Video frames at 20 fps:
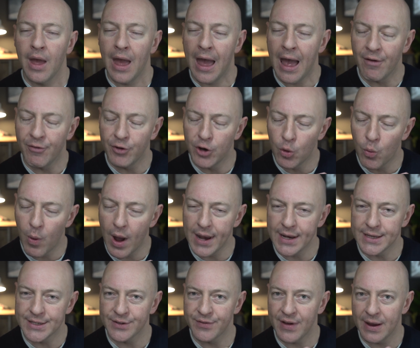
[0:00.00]
have an
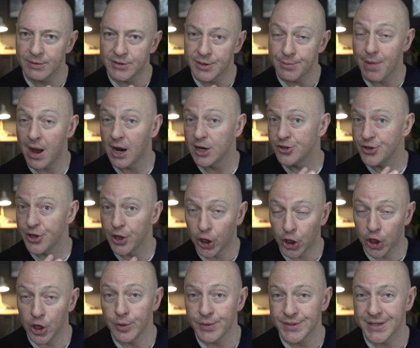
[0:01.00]
awareness of how to manage the
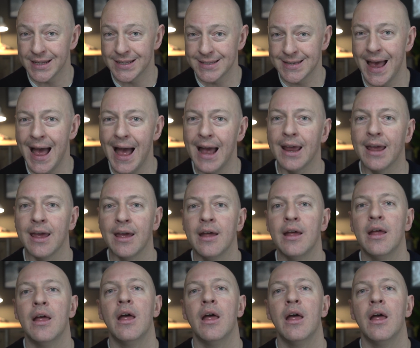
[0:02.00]
acute attack